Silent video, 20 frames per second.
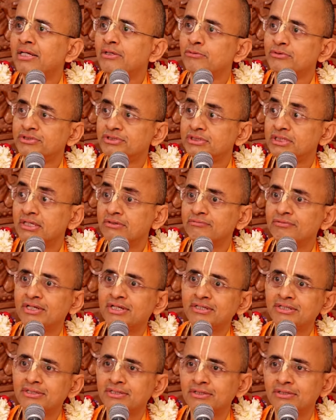and he would sing
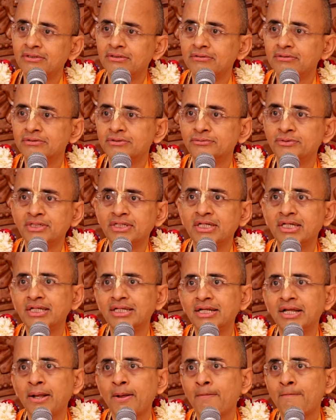very
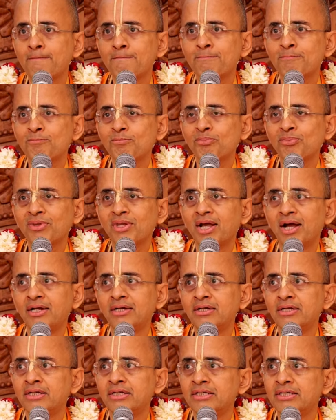sweetly,
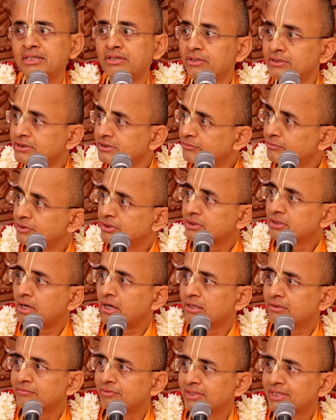and uh, he also would
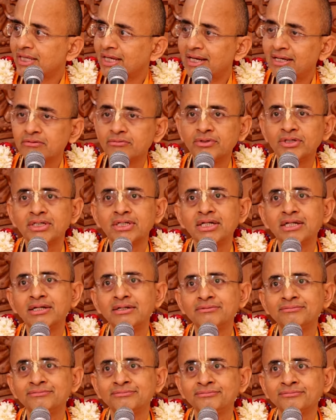talk very
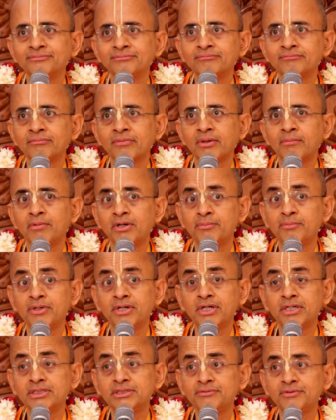eloquently. But
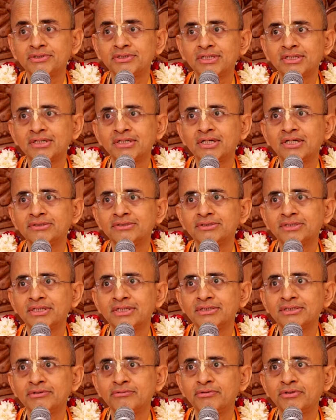because he was a
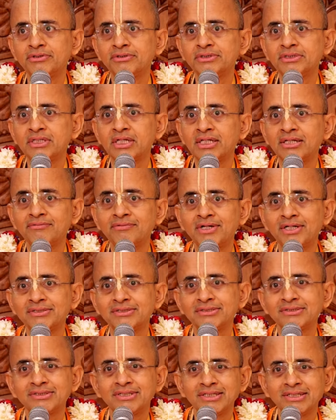grihastha, he won't sit on the
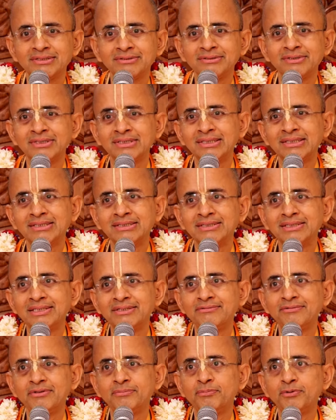Vyasasana.
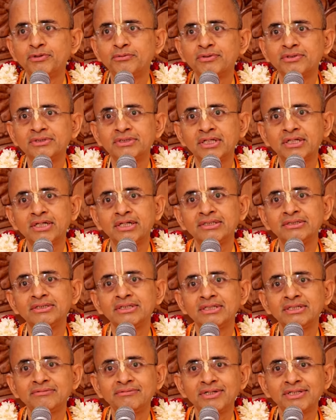He would put one
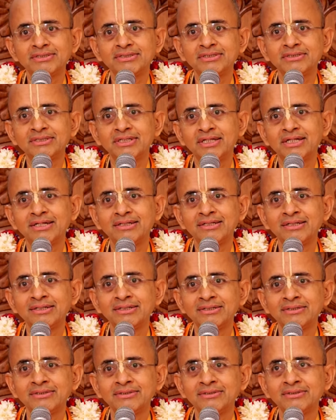sannyasi in the Vyasasana,
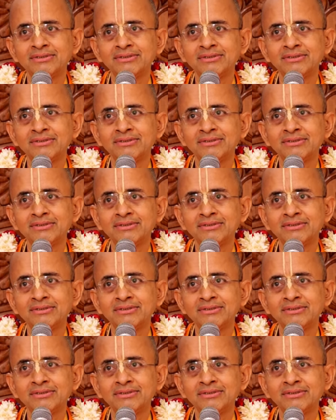